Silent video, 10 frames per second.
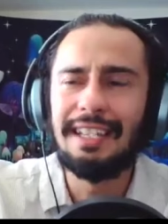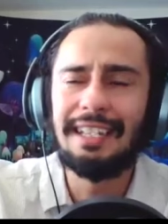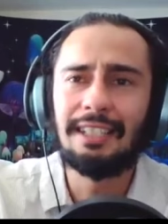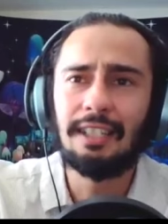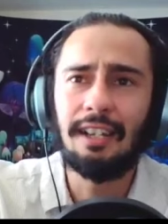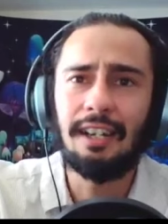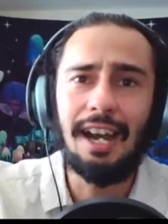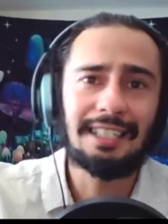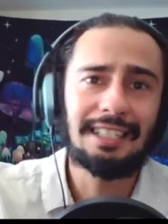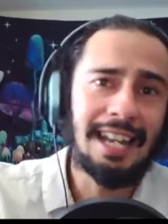these uh,
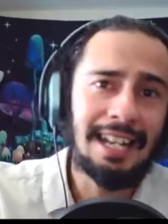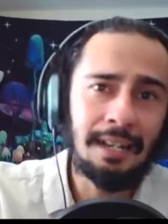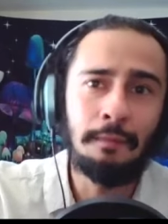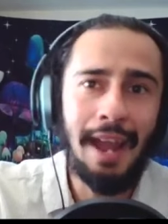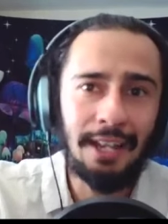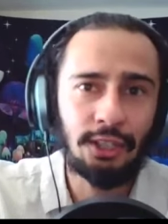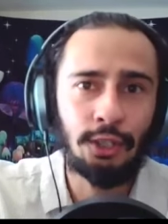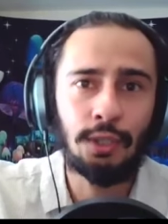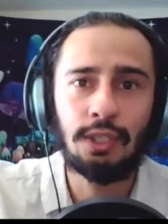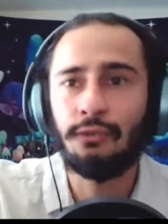ascended
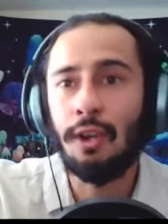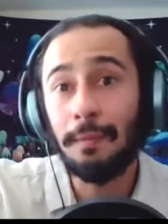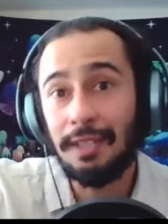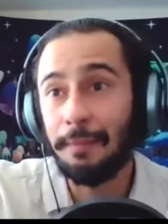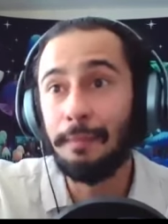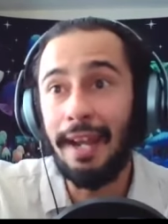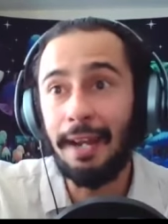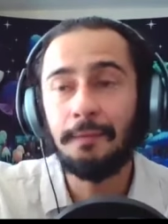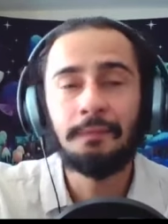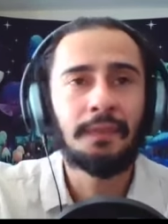masters from Tibet